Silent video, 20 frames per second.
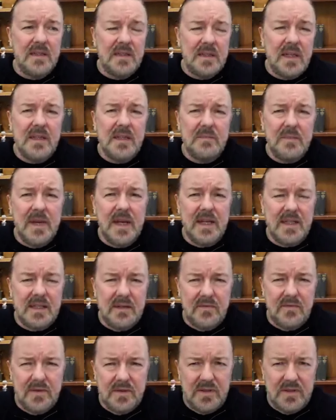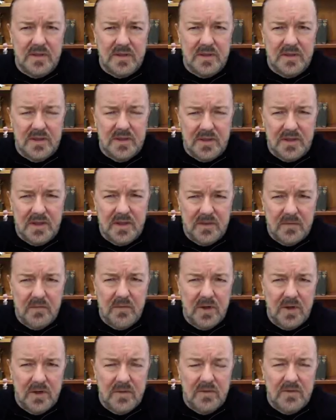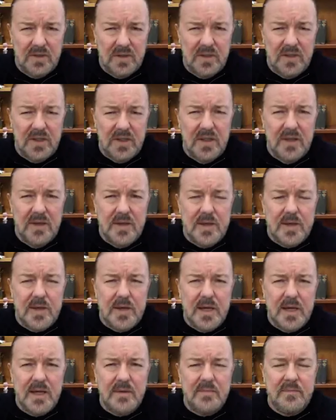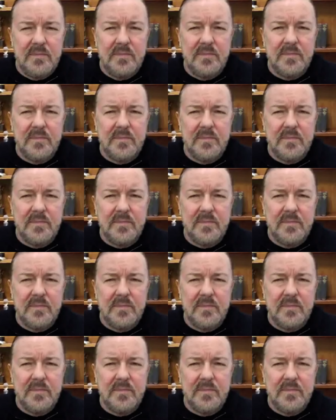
does make a difference to the world. There's